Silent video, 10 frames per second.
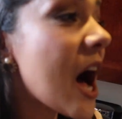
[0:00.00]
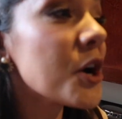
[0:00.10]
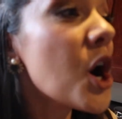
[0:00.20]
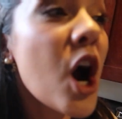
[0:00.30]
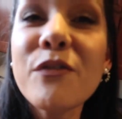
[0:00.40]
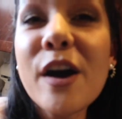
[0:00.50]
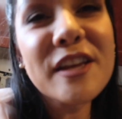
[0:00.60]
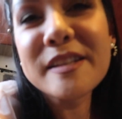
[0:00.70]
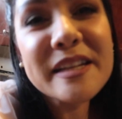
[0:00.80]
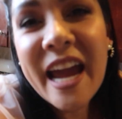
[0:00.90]
count. Her vote
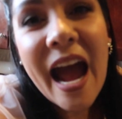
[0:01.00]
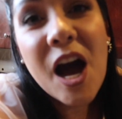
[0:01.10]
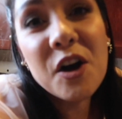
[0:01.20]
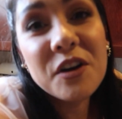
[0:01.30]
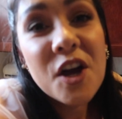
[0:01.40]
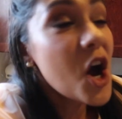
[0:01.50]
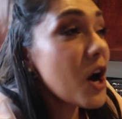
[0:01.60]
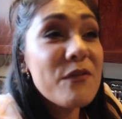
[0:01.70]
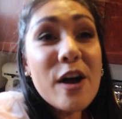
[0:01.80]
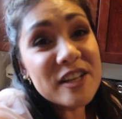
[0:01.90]
doesn't count.
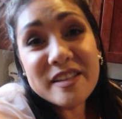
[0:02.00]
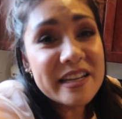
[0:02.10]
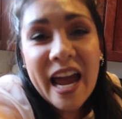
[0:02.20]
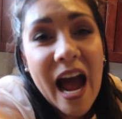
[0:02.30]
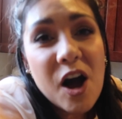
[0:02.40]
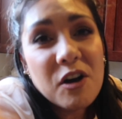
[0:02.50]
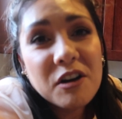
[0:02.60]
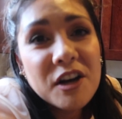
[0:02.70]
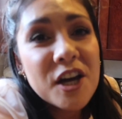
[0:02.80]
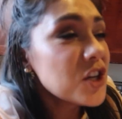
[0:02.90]
Her vote doesn't count.
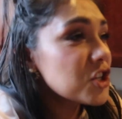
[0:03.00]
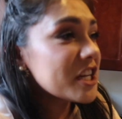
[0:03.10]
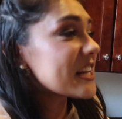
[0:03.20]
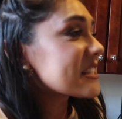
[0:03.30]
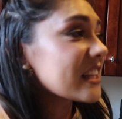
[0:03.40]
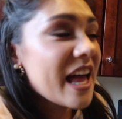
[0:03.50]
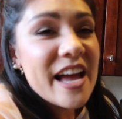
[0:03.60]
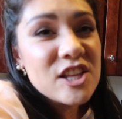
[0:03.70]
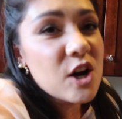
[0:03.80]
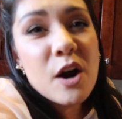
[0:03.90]
What? She doesn't
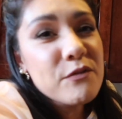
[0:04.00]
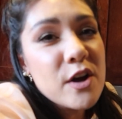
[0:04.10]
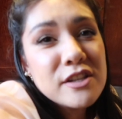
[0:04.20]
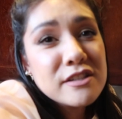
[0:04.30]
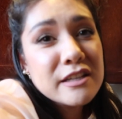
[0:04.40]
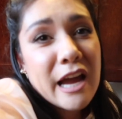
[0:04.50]
like, no, her vote doesn't